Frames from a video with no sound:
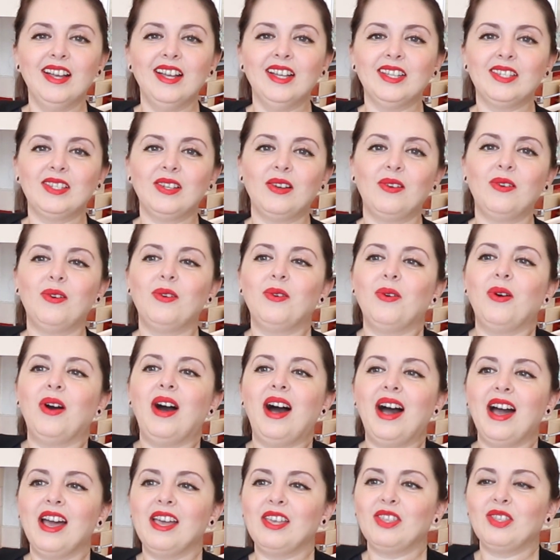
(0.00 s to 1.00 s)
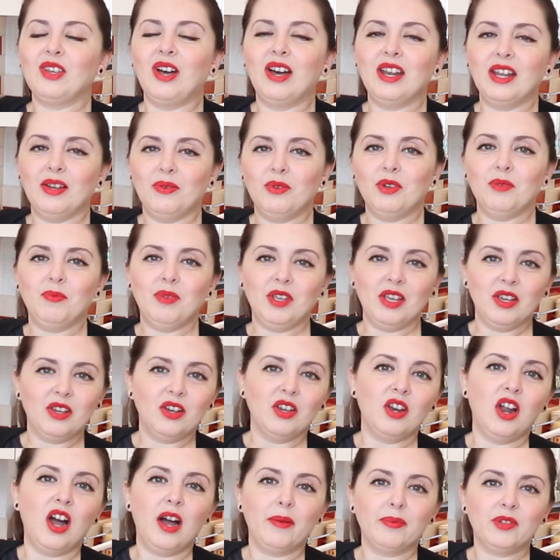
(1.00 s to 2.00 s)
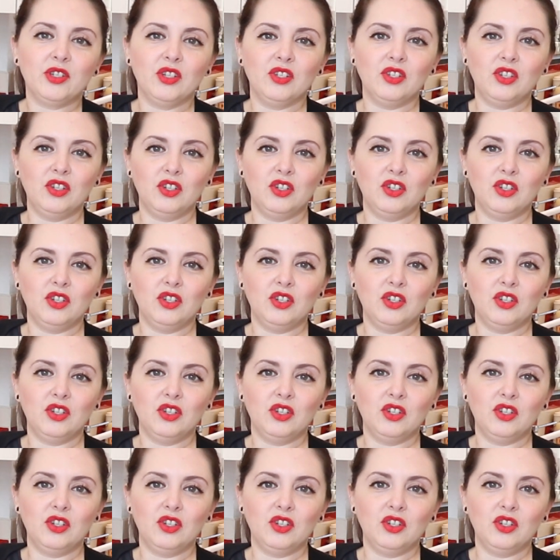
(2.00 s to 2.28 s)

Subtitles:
So I thought it would be a good option